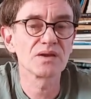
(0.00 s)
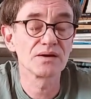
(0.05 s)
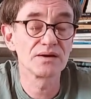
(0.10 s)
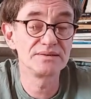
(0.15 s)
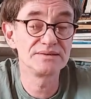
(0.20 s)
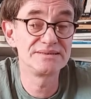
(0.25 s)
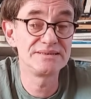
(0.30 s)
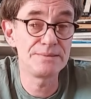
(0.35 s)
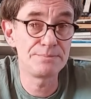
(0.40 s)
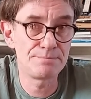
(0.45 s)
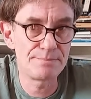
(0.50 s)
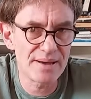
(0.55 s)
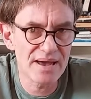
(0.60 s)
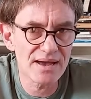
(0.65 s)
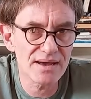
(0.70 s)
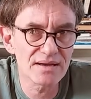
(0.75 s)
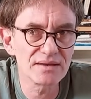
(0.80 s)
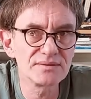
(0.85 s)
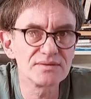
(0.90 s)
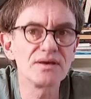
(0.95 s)
and
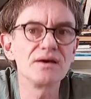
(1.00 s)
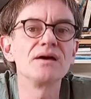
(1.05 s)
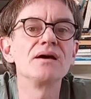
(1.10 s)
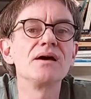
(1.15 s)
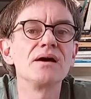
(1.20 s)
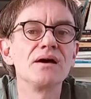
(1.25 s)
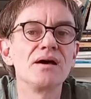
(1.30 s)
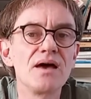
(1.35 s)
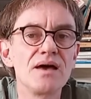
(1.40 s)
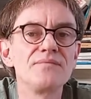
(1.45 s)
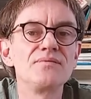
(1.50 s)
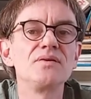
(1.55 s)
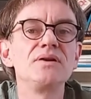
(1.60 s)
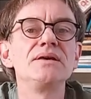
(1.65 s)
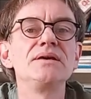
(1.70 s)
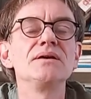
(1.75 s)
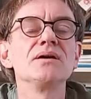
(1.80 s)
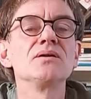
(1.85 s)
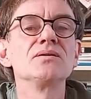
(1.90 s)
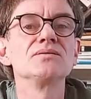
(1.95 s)
depend
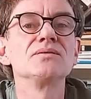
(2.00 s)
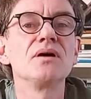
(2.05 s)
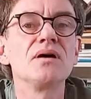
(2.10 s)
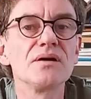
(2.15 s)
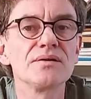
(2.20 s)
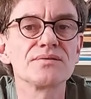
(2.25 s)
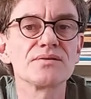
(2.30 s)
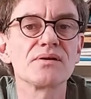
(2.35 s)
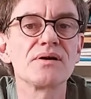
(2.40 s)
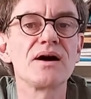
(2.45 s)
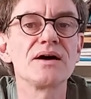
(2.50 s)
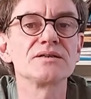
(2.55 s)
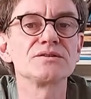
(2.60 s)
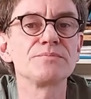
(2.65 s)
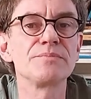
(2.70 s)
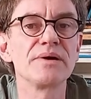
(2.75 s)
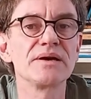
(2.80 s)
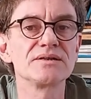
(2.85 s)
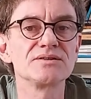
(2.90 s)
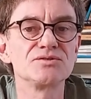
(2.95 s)
heavily on other
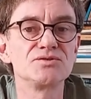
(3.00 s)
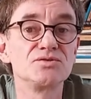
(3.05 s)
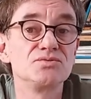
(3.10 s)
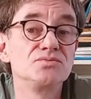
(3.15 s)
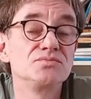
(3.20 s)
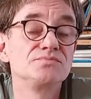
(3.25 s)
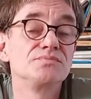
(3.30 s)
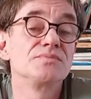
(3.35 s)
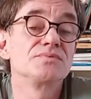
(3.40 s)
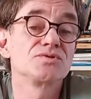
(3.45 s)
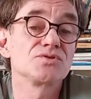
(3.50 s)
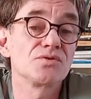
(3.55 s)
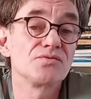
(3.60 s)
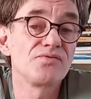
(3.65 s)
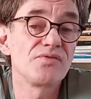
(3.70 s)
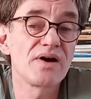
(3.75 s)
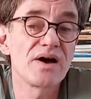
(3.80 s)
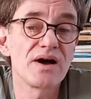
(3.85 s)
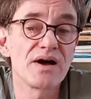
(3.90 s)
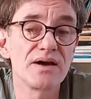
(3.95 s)
aspects to
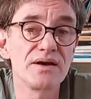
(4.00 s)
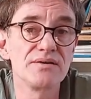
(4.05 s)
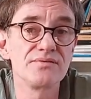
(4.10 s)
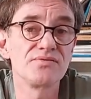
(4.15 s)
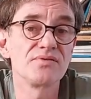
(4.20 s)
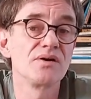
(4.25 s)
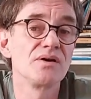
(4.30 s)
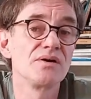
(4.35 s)
survive,